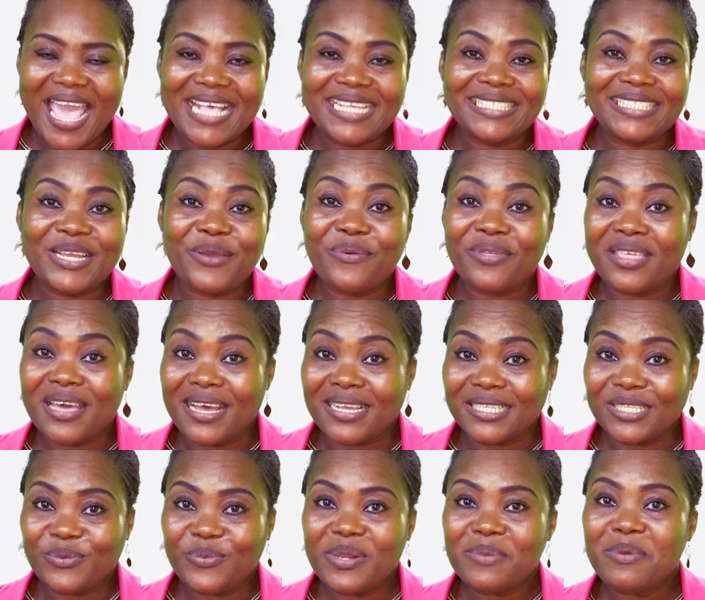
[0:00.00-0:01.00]
Stay with
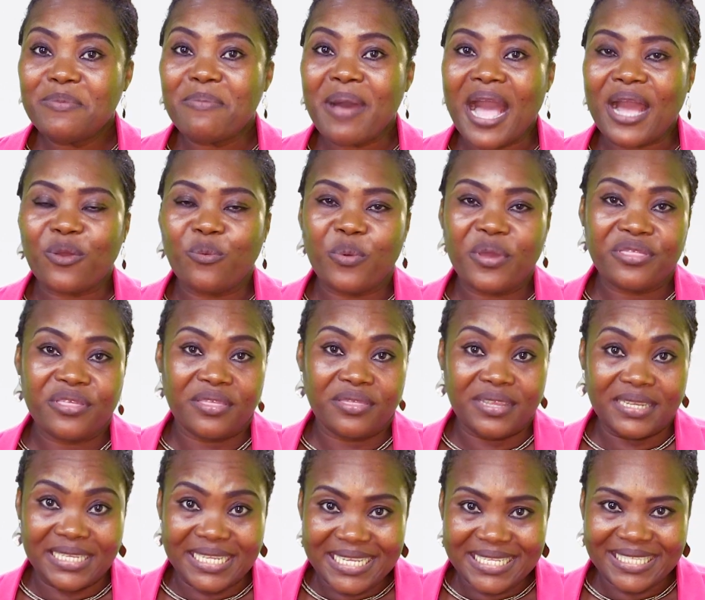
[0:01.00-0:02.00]
us, we'll be back with
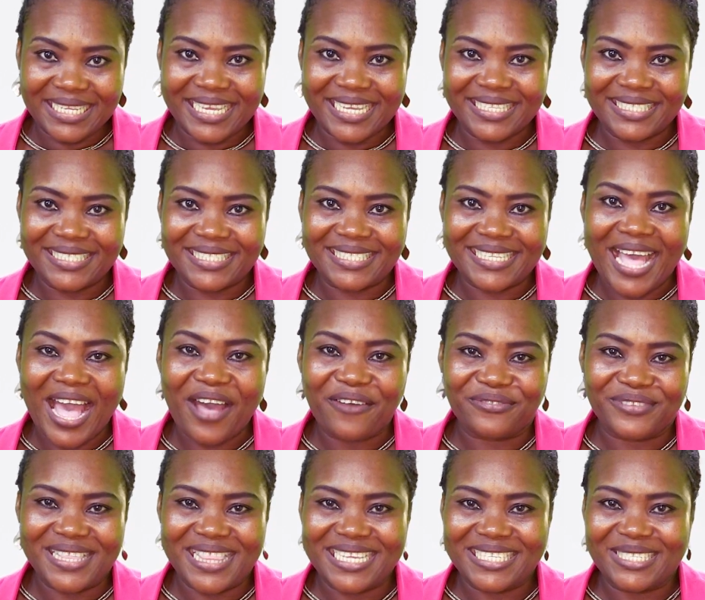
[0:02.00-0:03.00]
the details
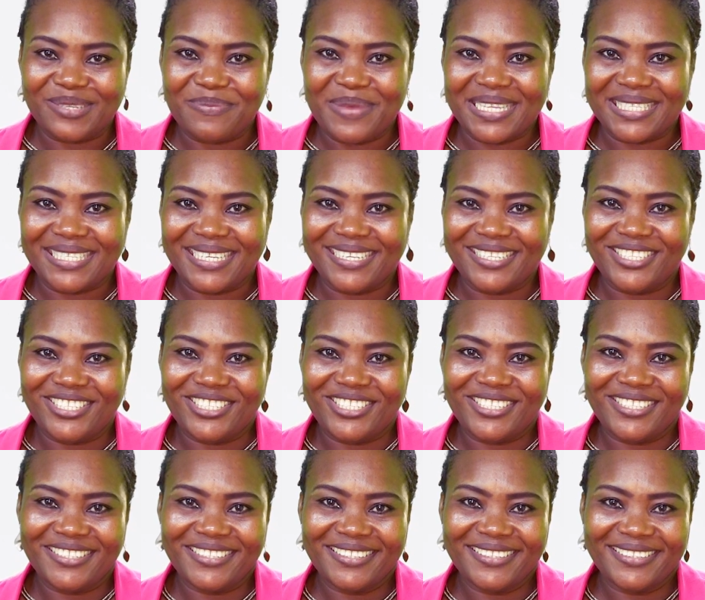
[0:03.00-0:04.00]
after this message.